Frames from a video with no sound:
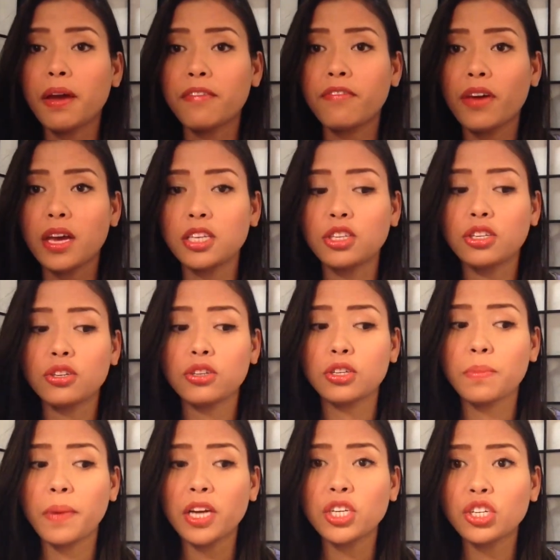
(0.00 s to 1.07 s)
my face too,
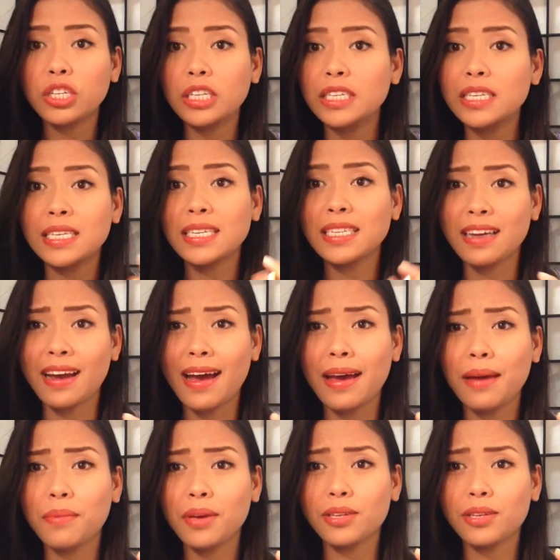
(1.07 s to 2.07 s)
especially this time.